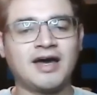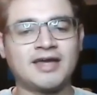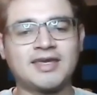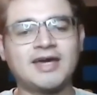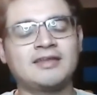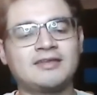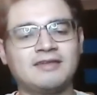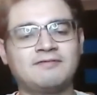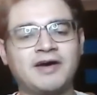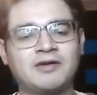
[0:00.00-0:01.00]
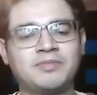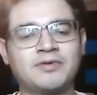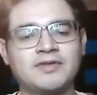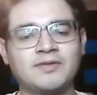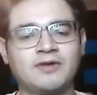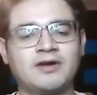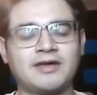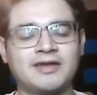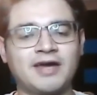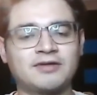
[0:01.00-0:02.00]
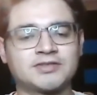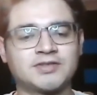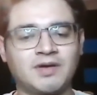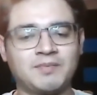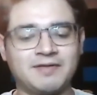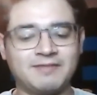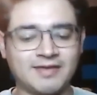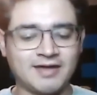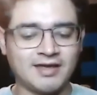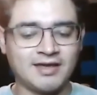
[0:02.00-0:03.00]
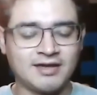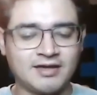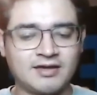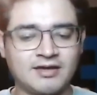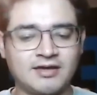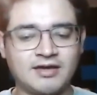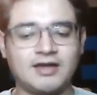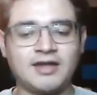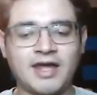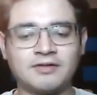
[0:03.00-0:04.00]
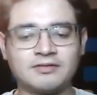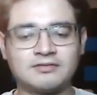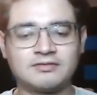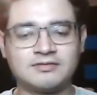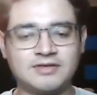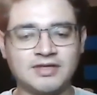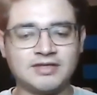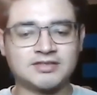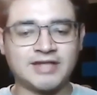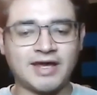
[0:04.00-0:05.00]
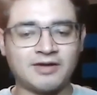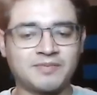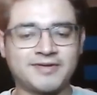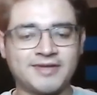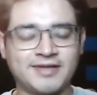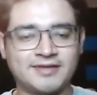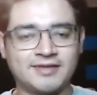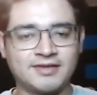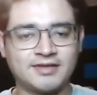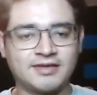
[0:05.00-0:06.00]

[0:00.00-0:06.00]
I can't if I don't put in the work and I don't show up every day, and I don't teach and I don't present.